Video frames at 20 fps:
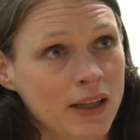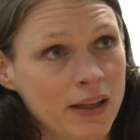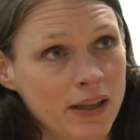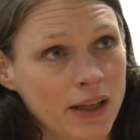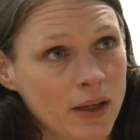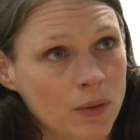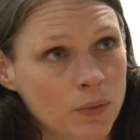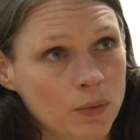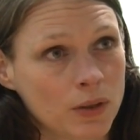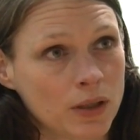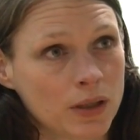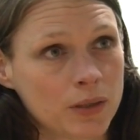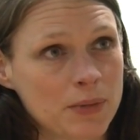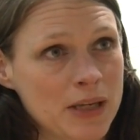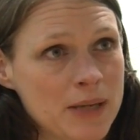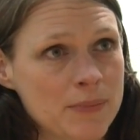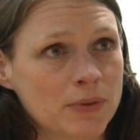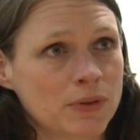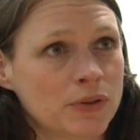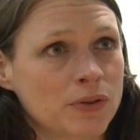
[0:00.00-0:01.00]
there were
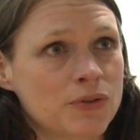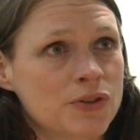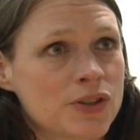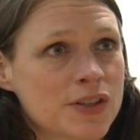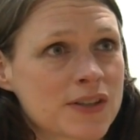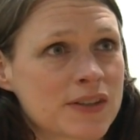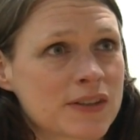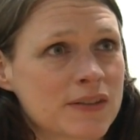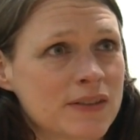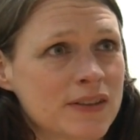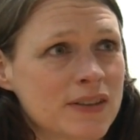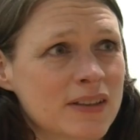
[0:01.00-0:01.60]
people who just